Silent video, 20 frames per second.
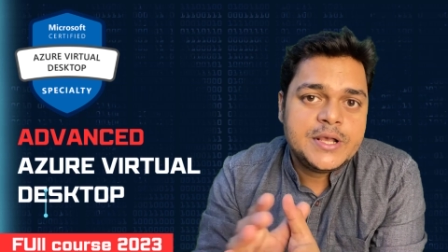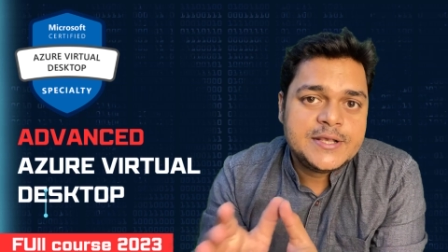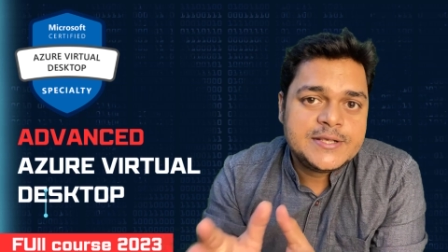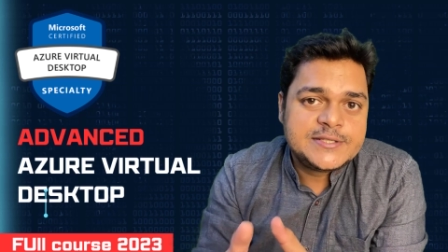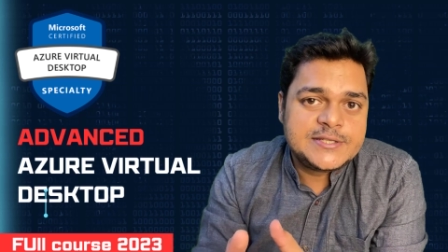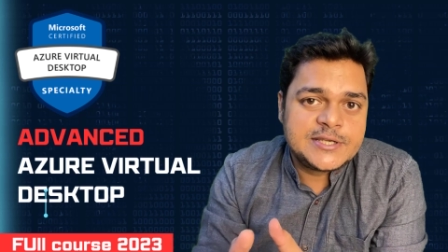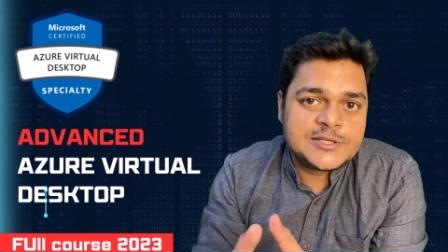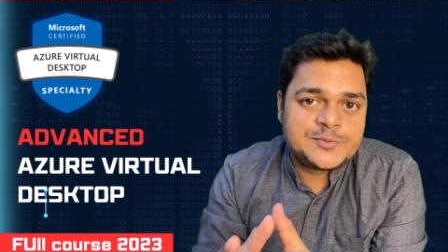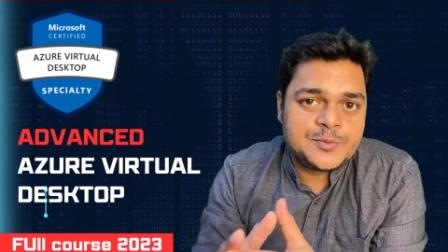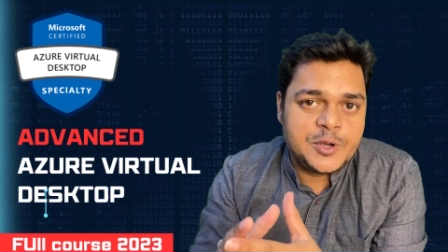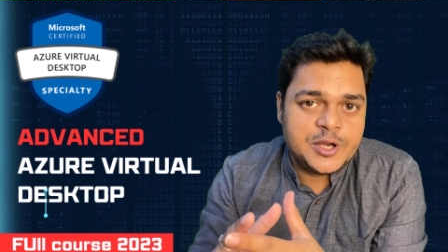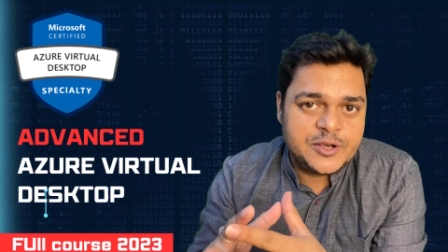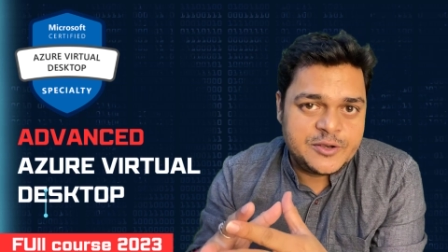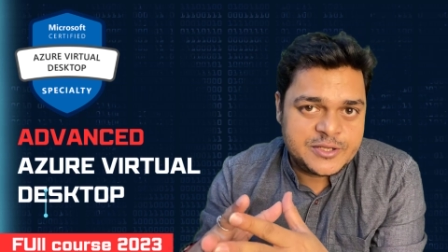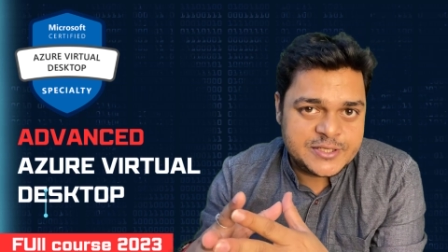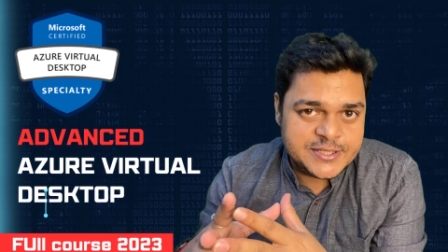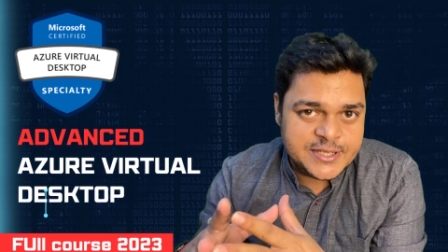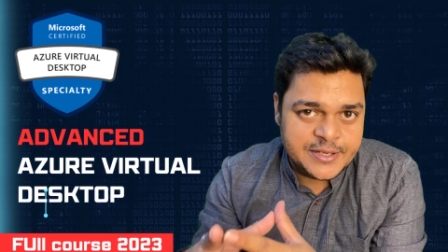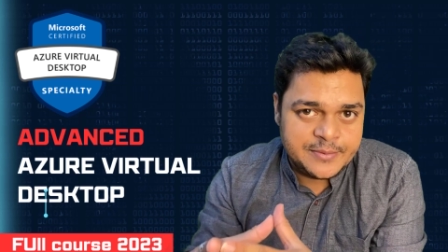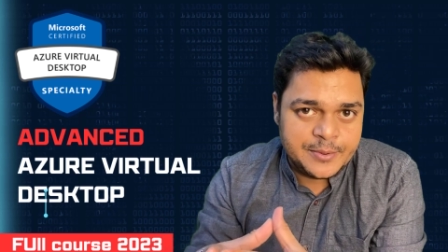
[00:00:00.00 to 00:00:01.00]

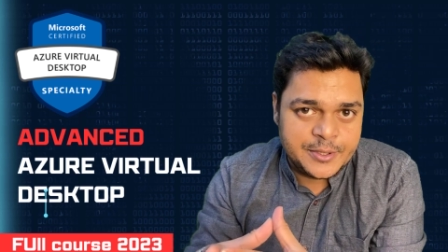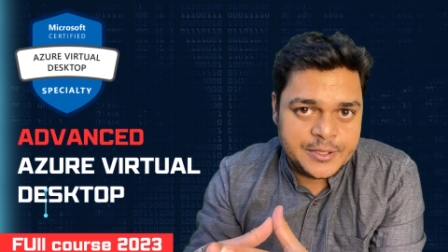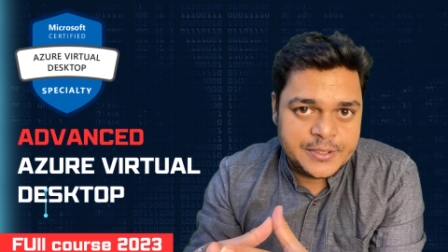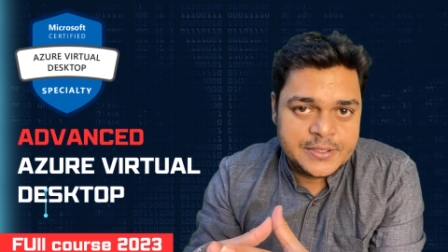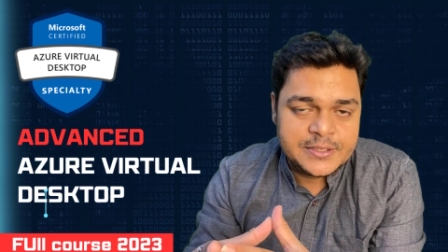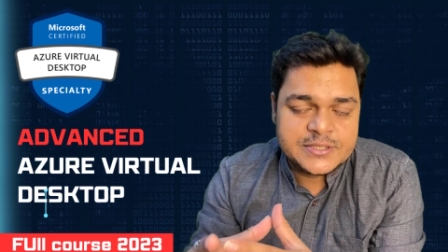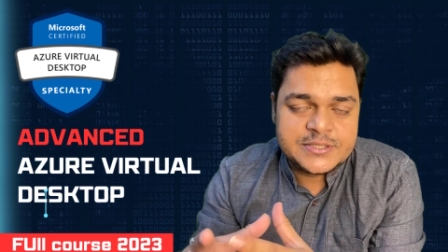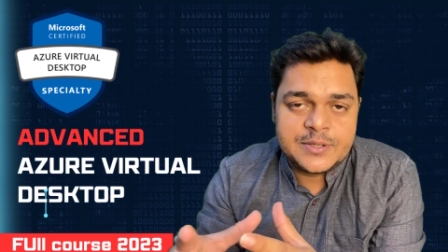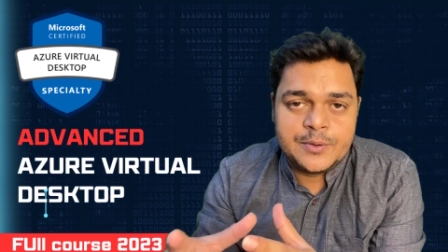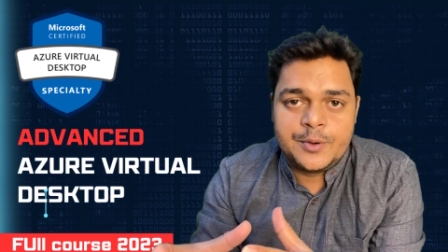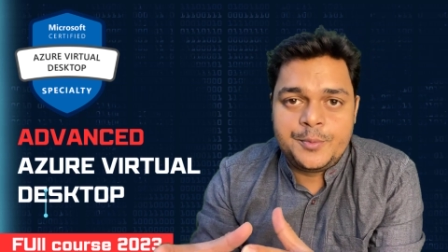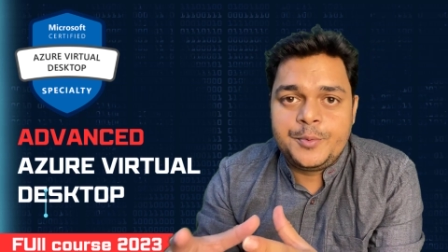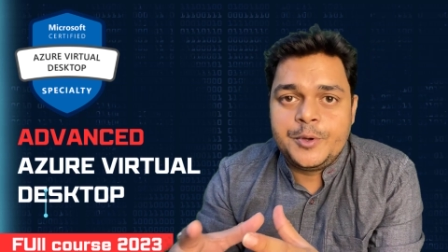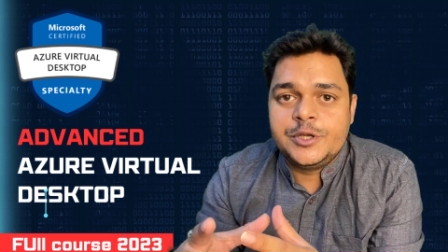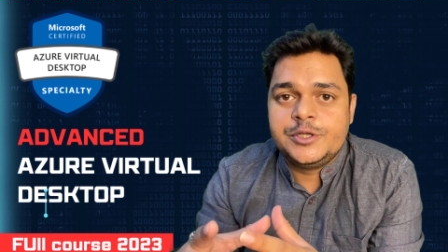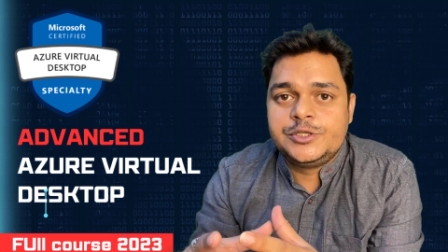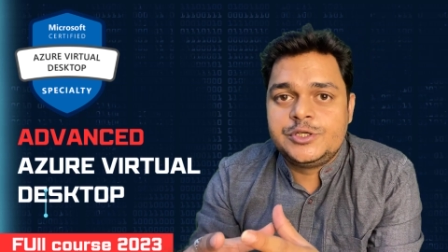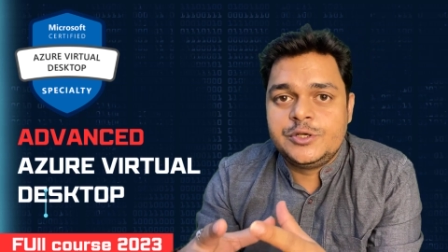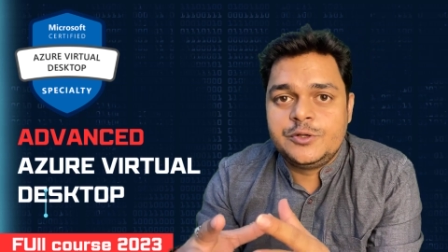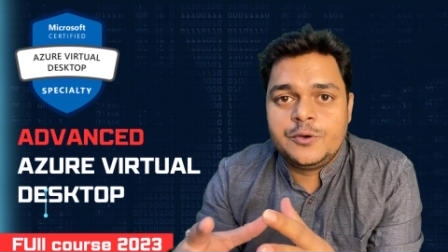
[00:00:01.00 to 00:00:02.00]
6.7,
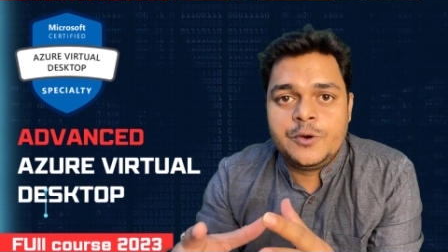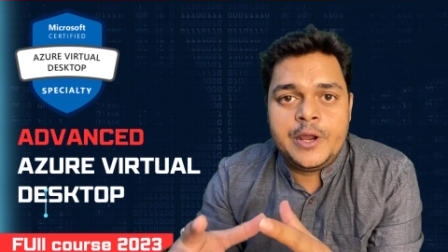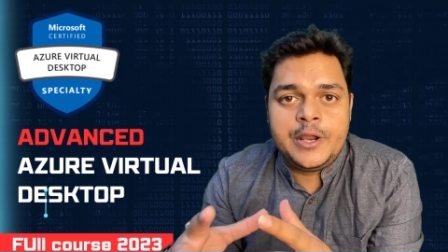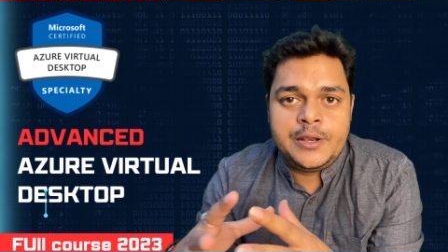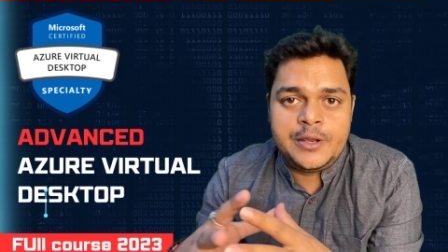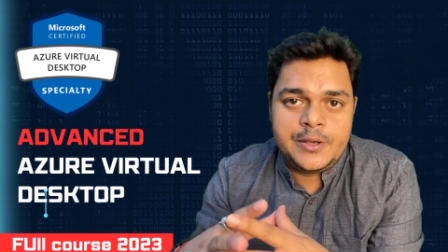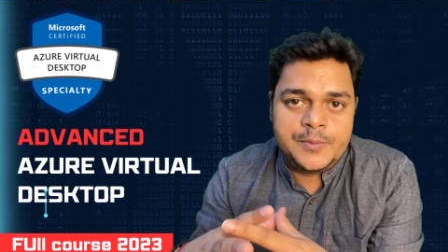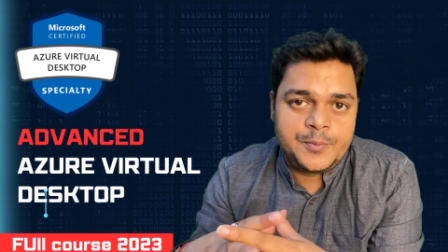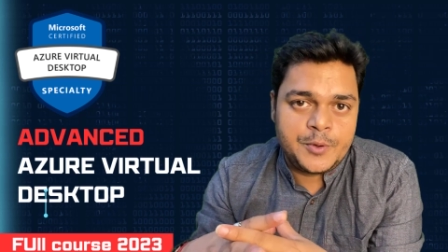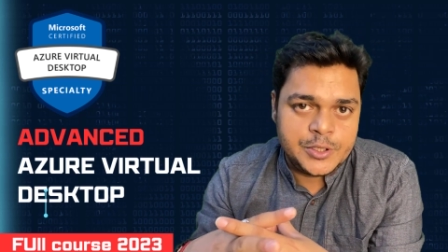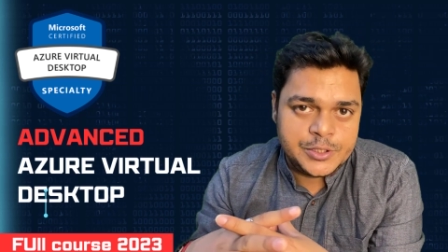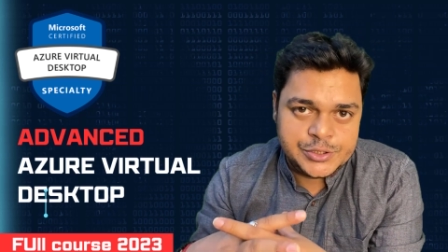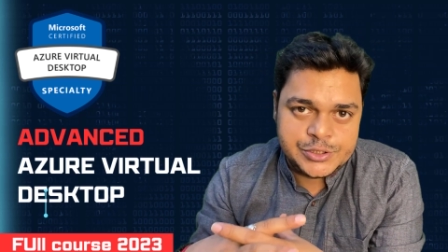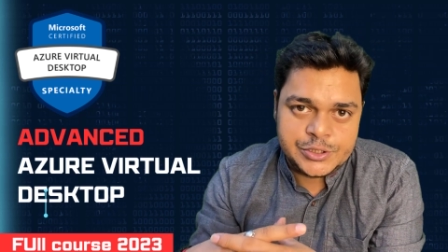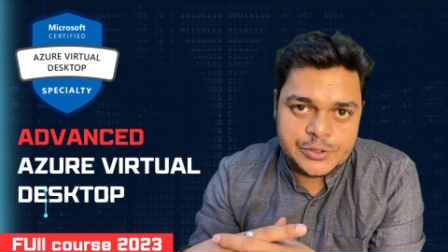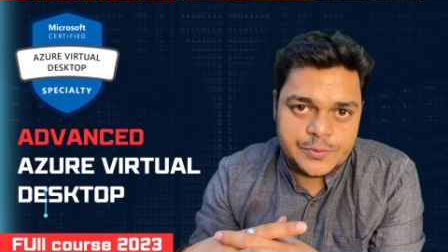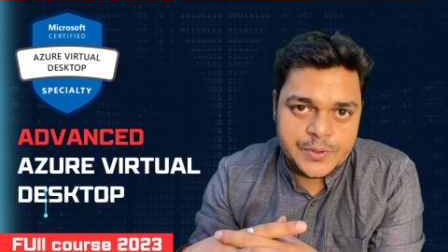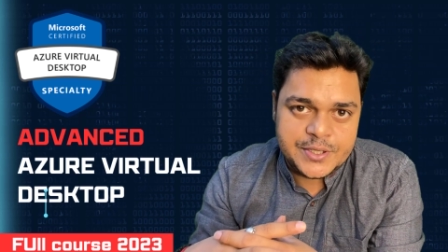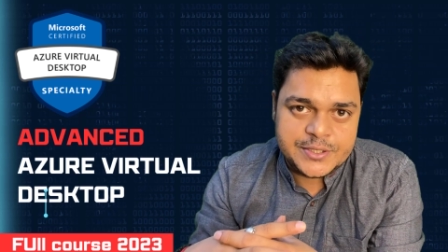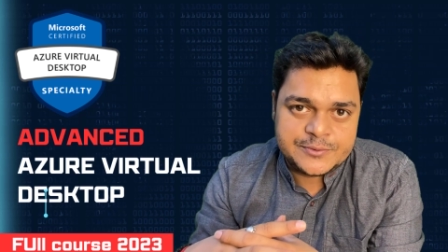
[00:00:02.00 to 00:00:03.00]
7.0 and
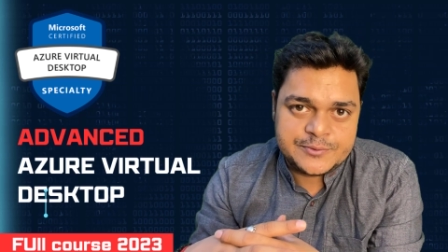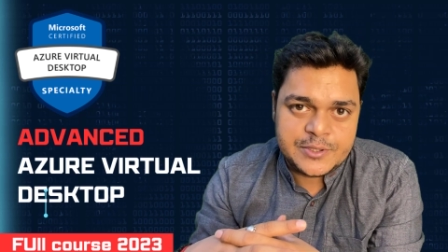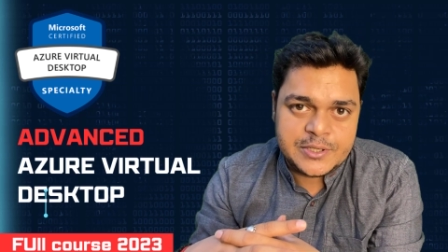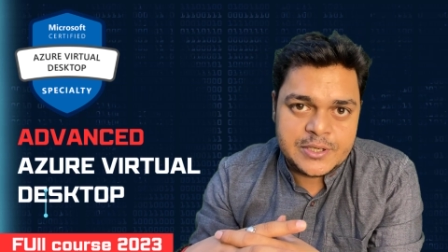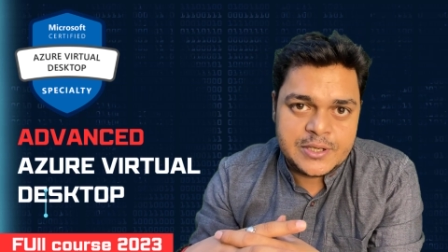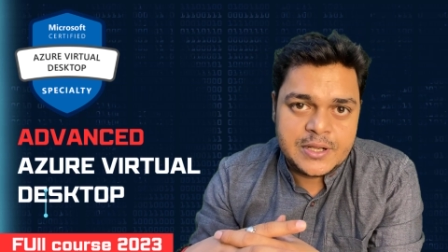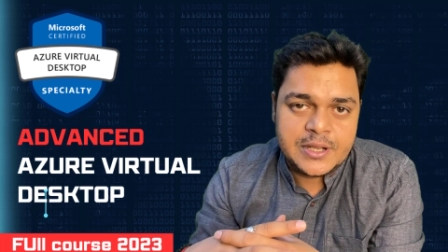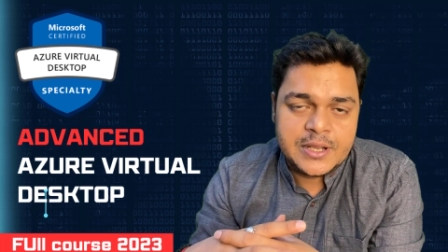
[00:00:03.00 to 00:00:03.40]
8.0 as well.